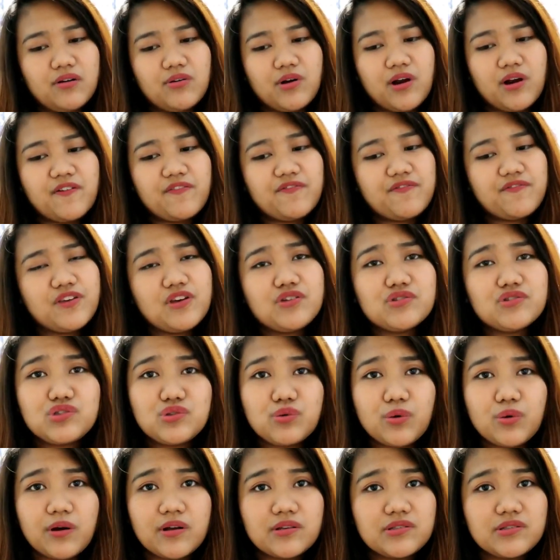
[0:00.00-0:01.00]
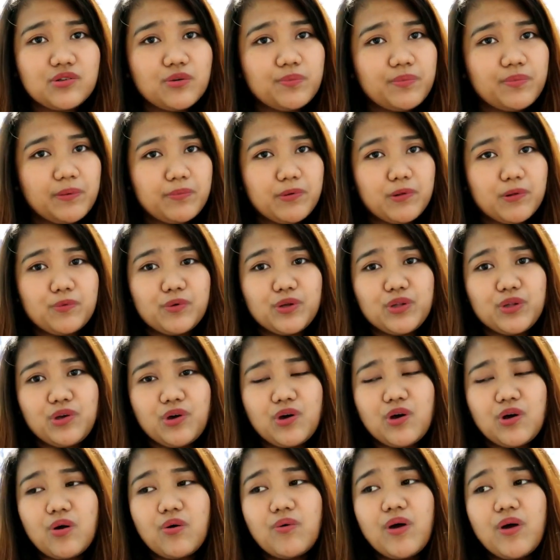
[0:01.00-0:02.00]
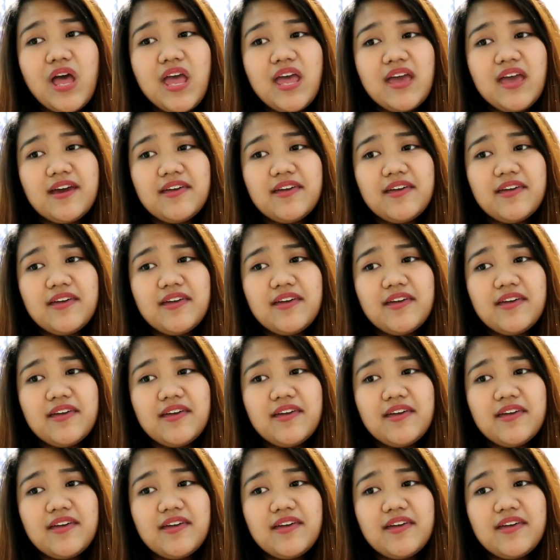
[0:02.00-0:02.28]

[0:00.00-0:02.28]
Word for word: or a few stores so people would go,